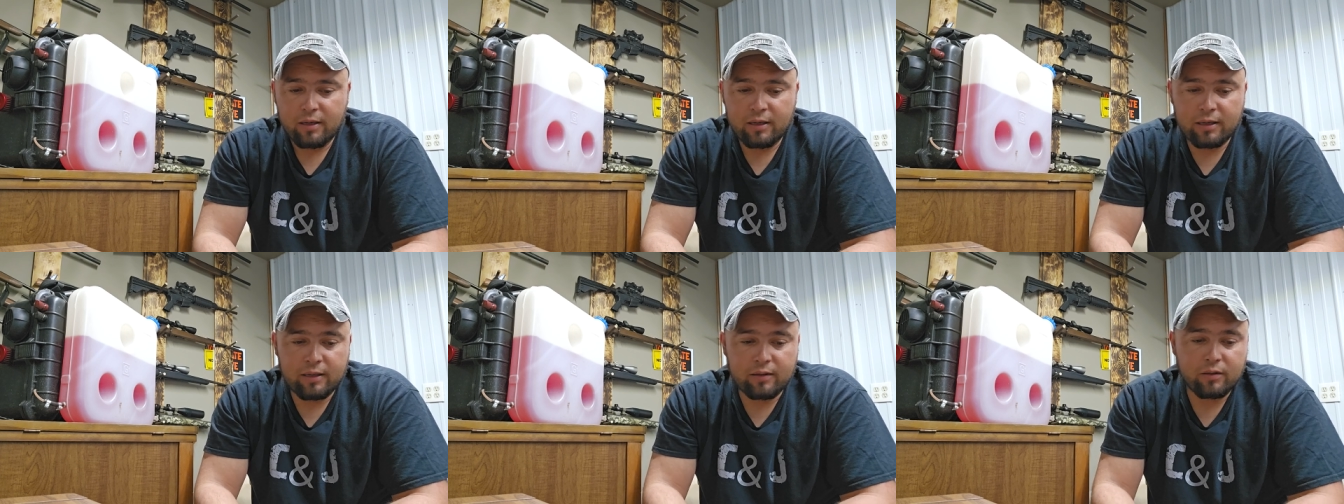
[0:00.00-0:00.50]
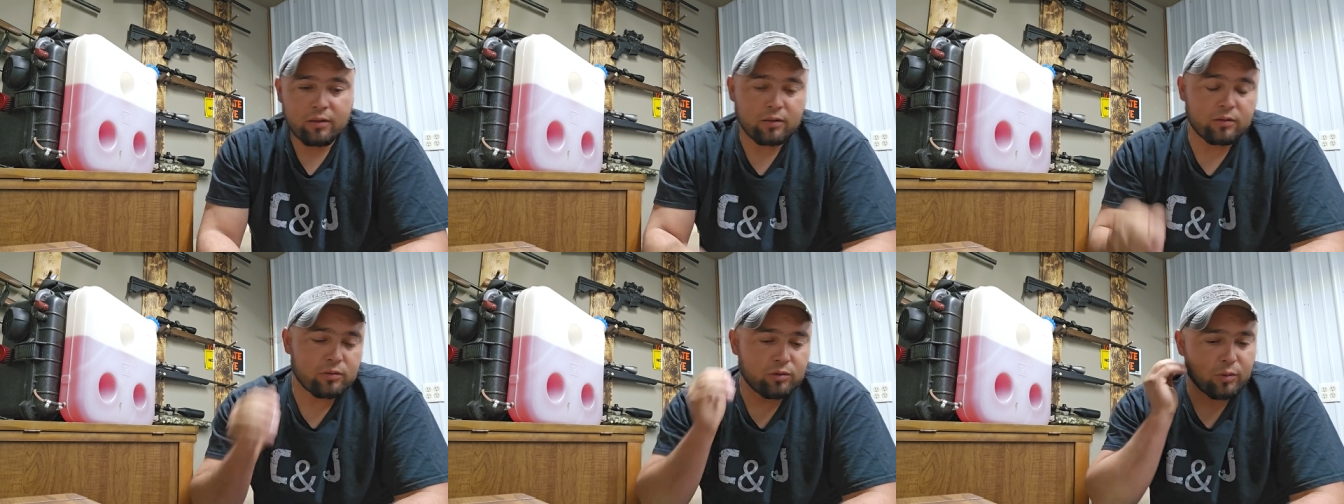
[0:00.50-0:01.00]
And uh,
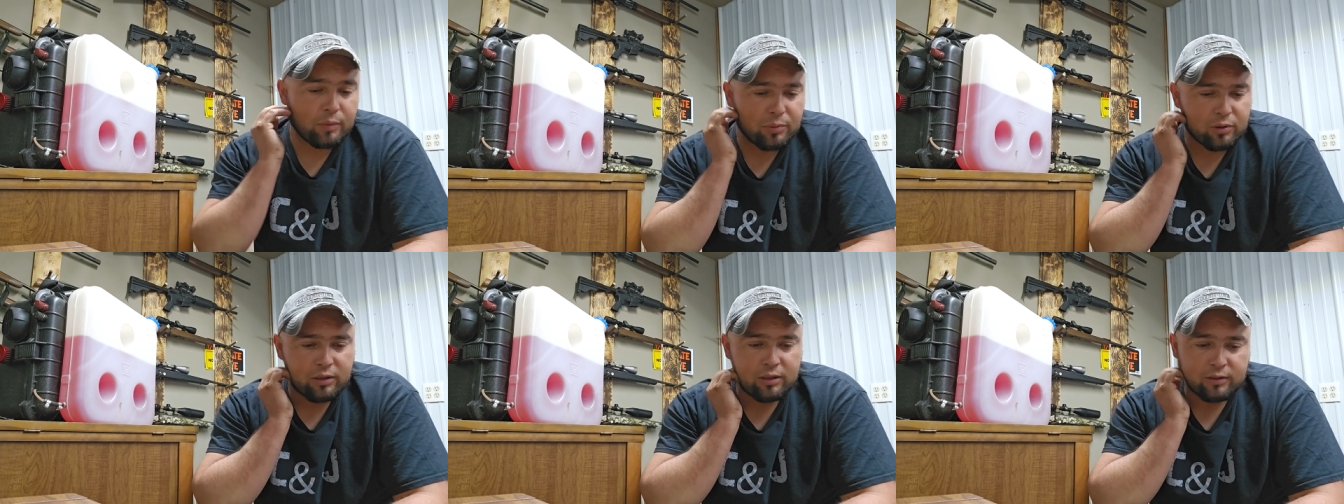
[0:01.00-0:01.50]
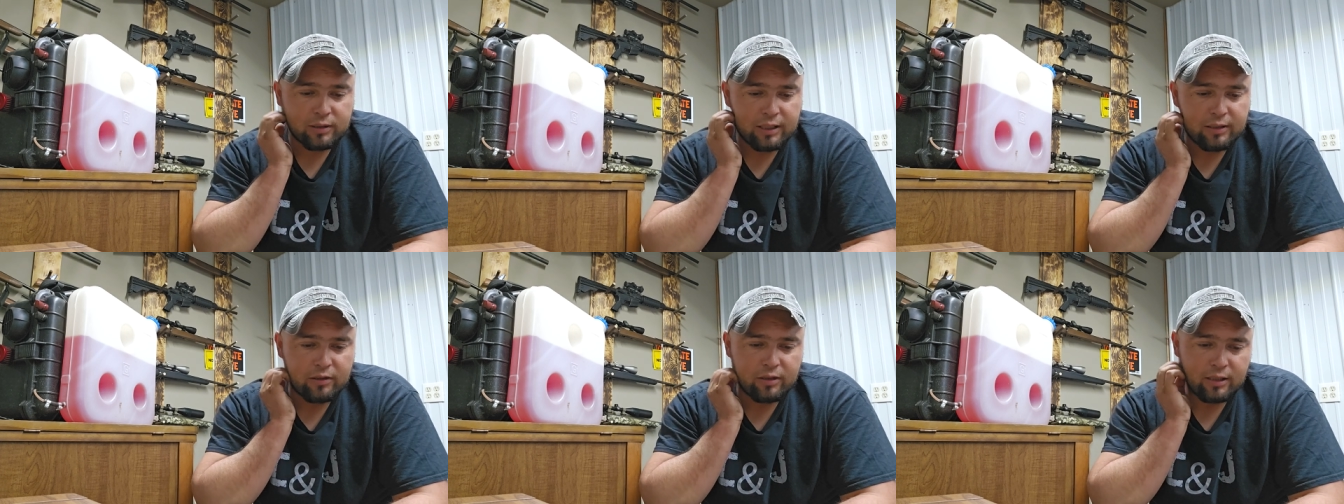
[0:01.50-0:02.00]
so we put this
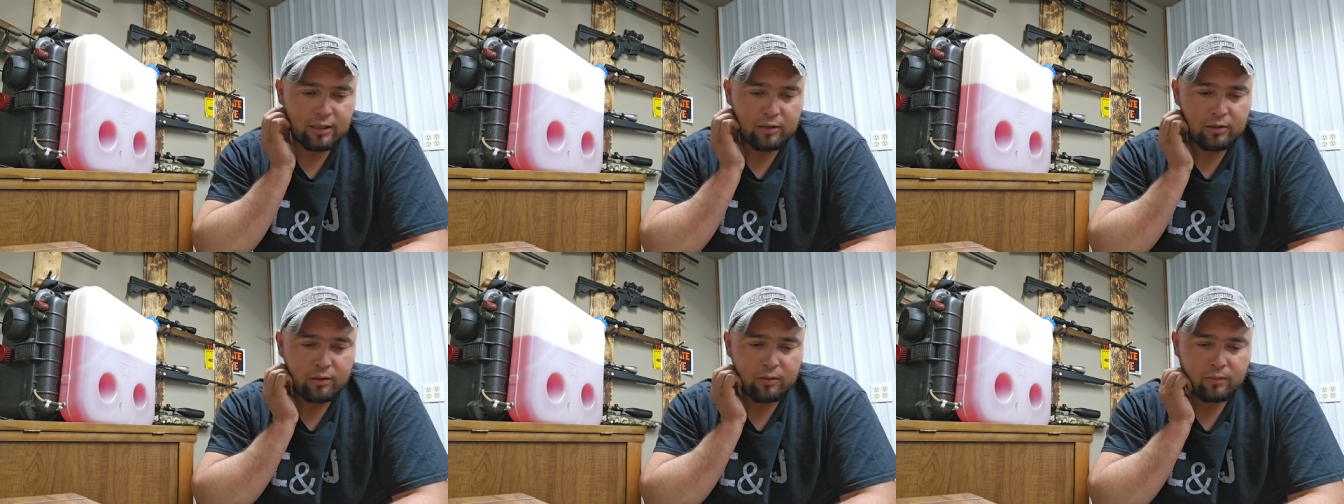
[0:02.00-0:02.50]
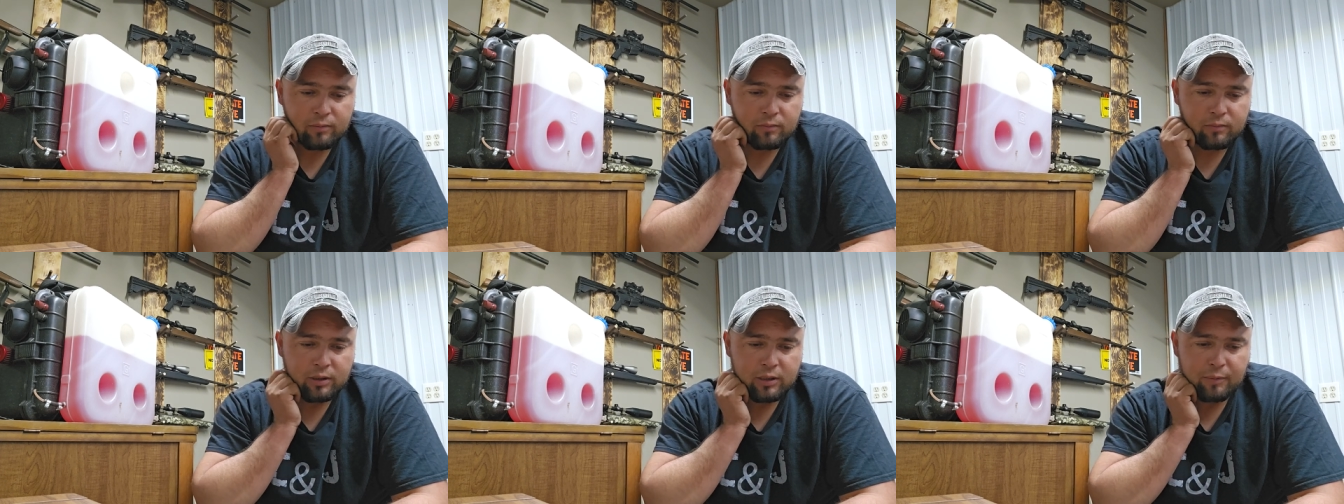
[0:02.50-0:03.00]
heater together,
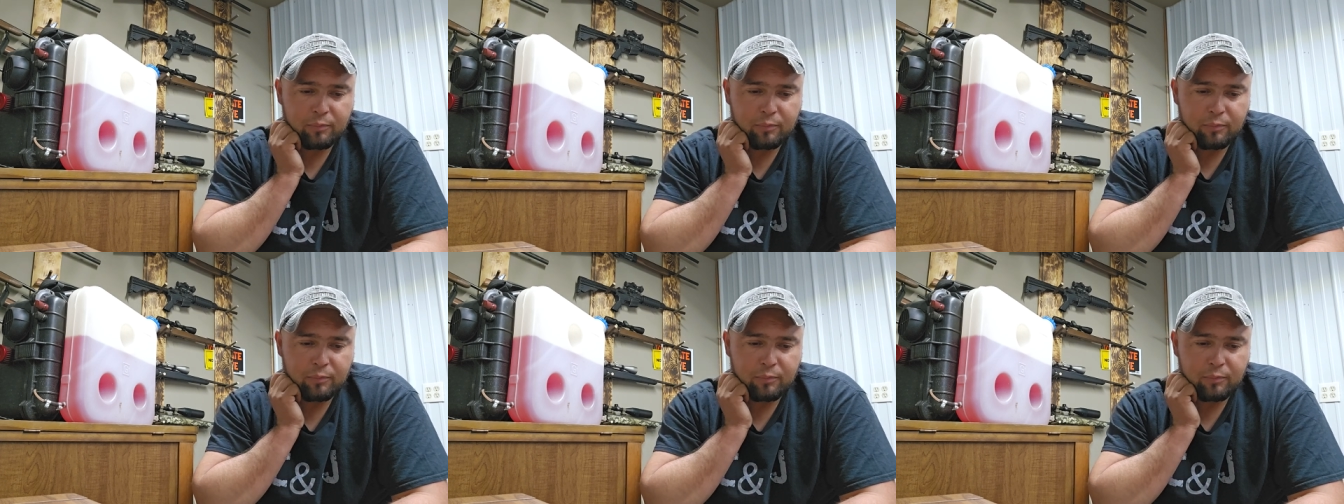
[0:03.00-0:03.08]
and I